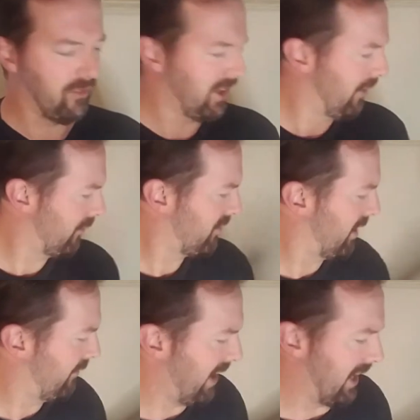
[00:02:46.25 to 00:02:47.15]
The other
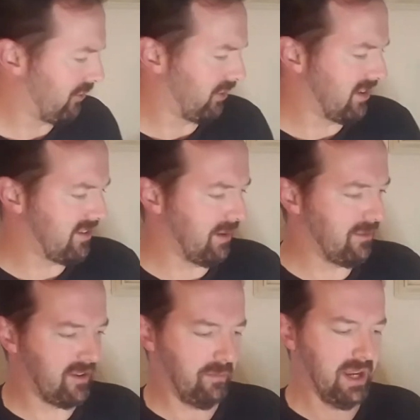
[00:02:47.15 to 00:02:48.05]
stuff actually
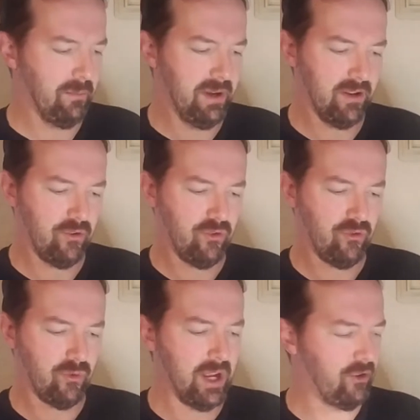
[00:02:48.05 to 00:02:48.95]
seems to be a bit
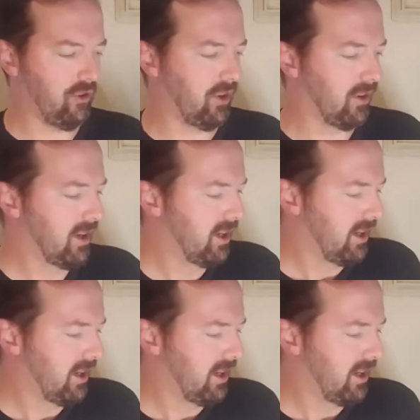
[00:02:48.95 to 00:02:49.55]
stretchier.